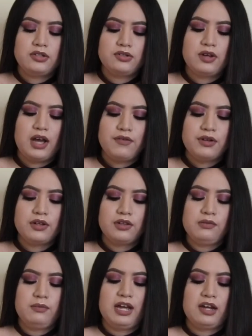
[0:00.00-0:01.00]
do have
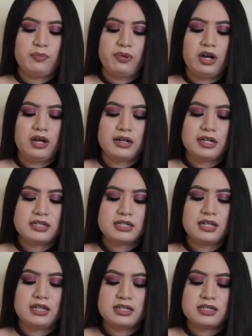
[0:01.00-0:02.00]
another MAC product,
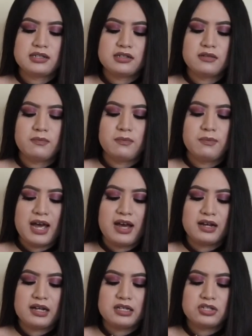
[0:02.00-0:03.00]
and this is a
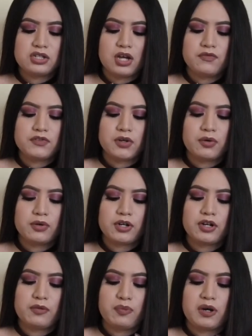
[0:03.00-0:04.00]
MAC Soft
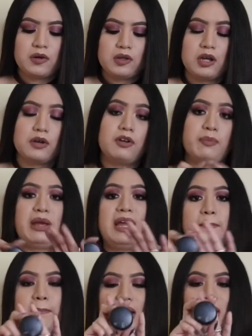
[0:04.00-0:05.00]
Ochre Pro Longwear
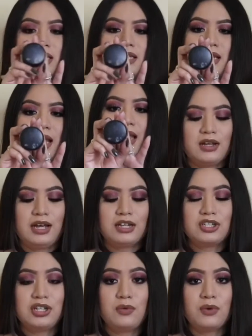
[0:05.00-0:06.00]
Paint Pot. I
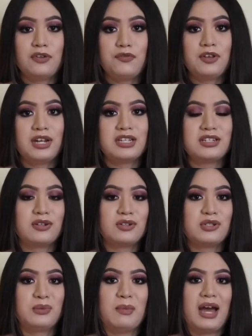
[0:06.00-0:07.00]
actually went a few days ago
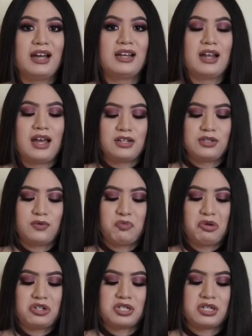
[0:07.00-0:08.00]
to MAC and I had to
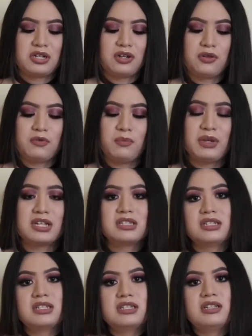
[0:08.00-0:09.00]
repurchase another one because
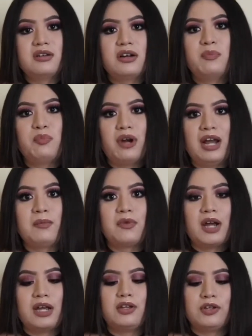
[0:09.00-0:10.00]
this is a primer
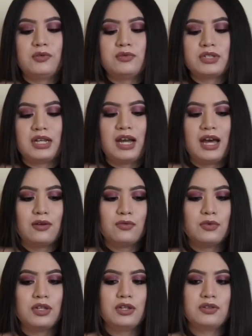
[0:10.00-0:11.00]
I use. I don't
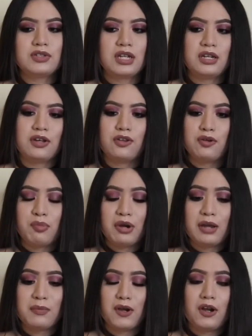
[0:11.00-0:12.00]
really use any other
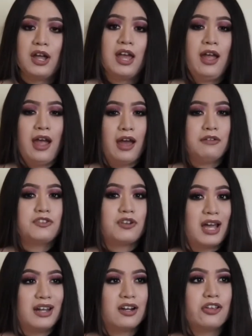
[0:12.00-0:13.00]
primer. I've
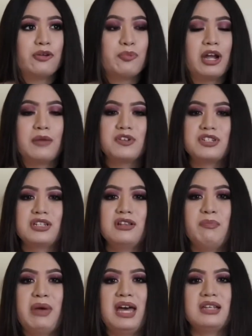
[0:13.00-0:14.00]
tried other primers in the
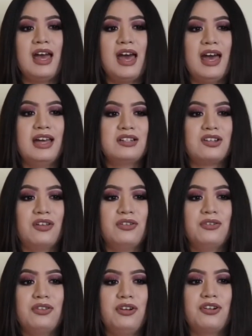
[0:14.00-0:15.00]
past, and
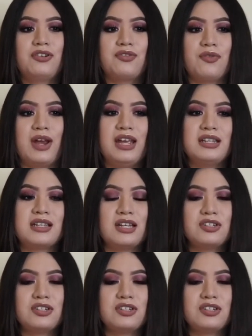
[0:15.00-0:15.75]
although they're great, I